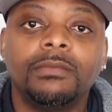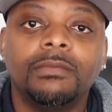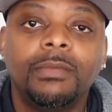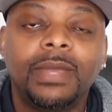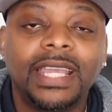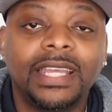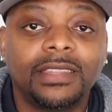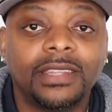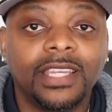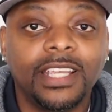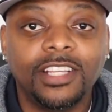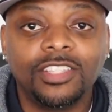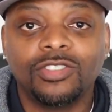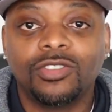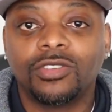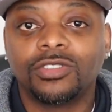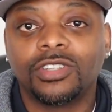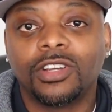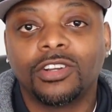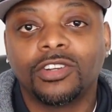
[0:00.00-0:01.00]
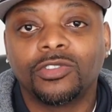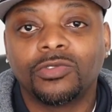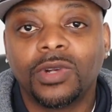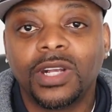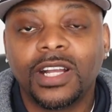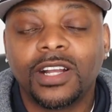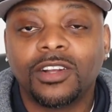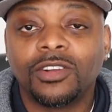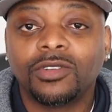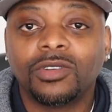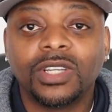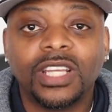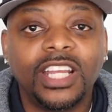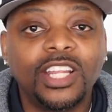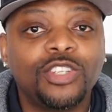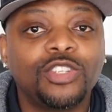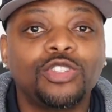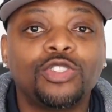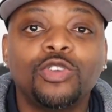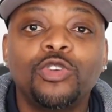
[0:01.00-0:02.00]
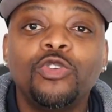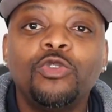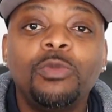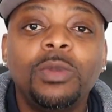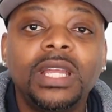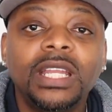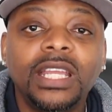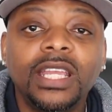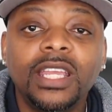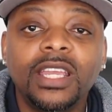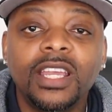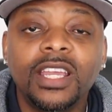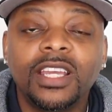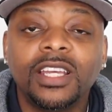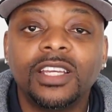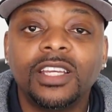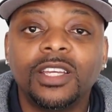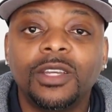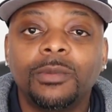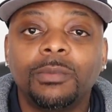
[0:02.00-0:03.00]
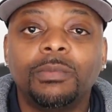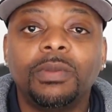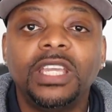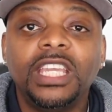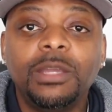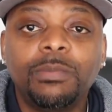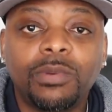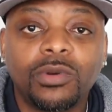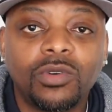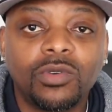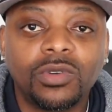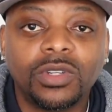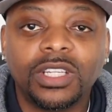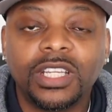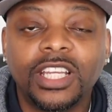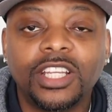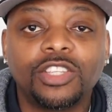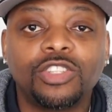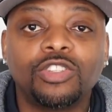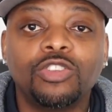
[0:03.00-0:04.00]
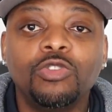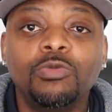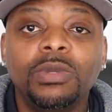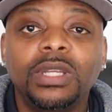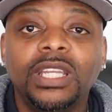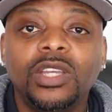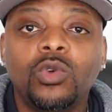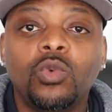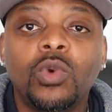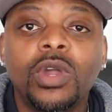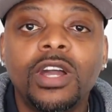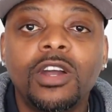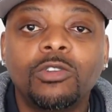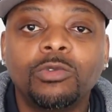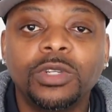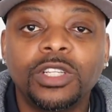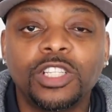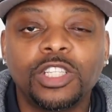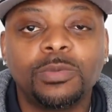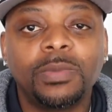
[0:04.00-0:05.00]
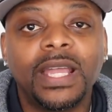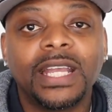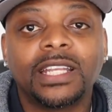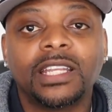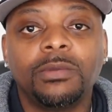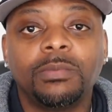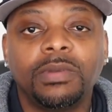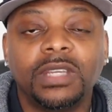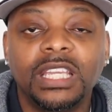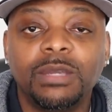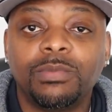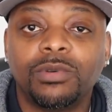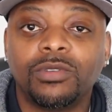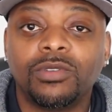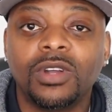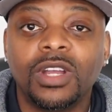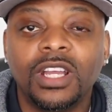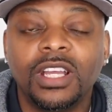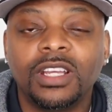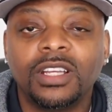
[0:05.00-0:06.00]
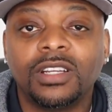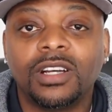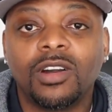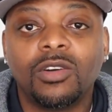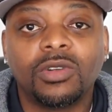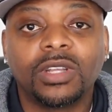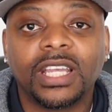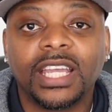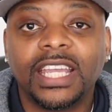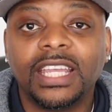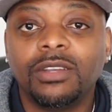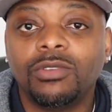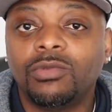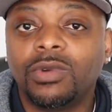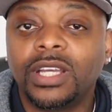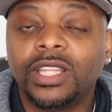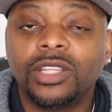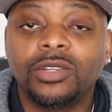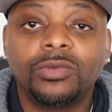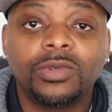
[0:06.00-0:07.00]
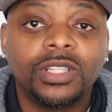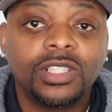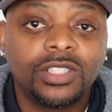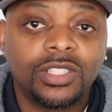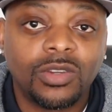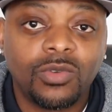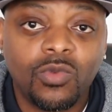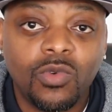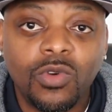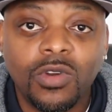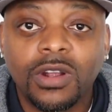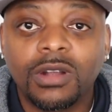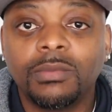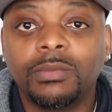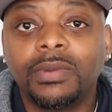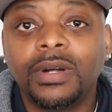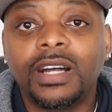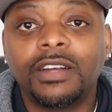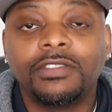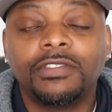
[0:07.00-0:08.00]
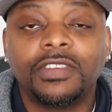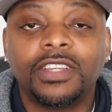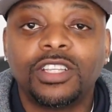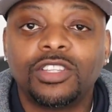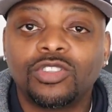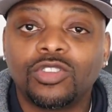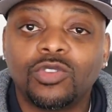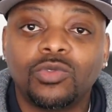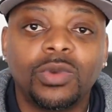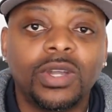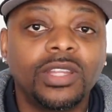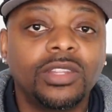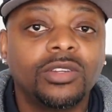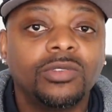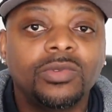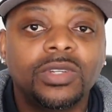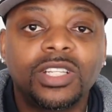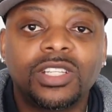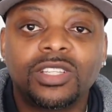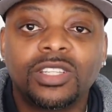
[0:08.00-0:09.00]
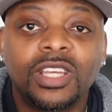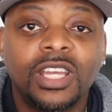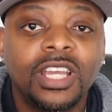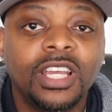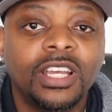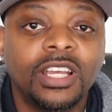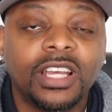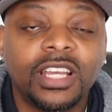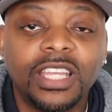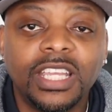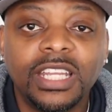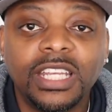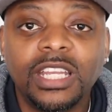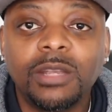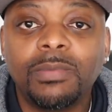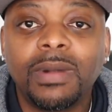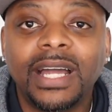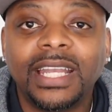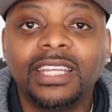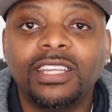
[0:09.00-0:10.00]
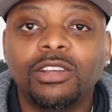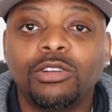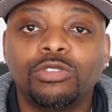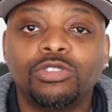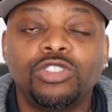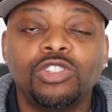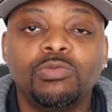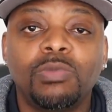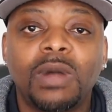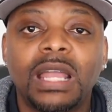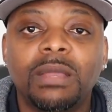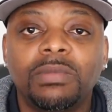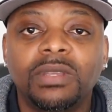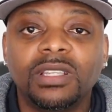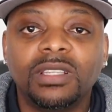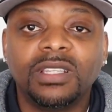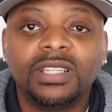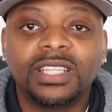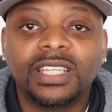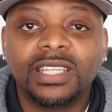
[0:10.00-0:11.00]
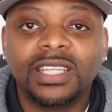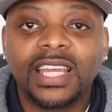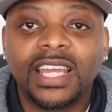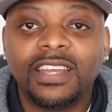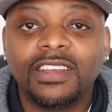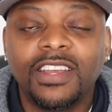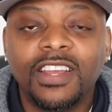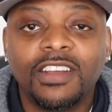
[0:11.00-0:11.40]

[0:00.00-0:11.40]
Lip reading: man, things gonna turn around. It's too many people. It's too many well-respected people, okay? Whether it's the Warren Buffetts or whether it's anybody else you might be looking at